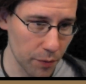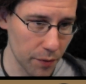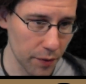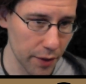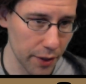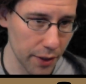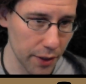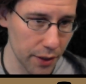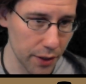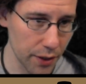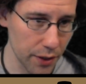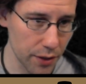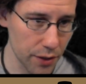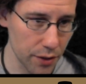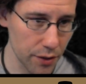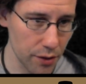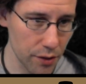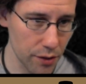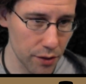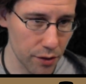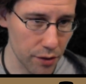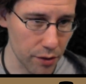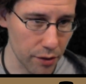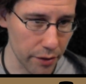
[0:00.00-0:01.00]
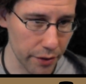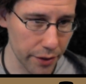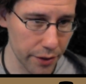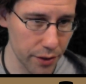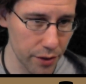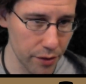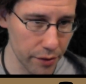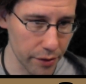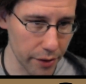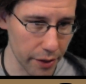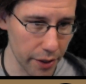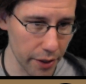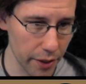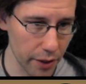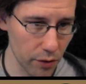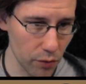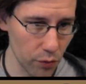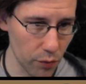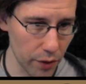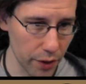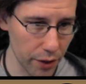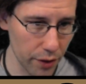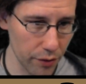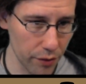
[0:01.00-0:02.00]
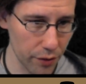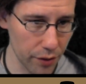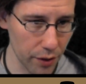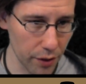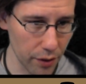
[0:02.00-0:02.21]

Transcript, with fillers: plan isn't as strong as you'd like, what do you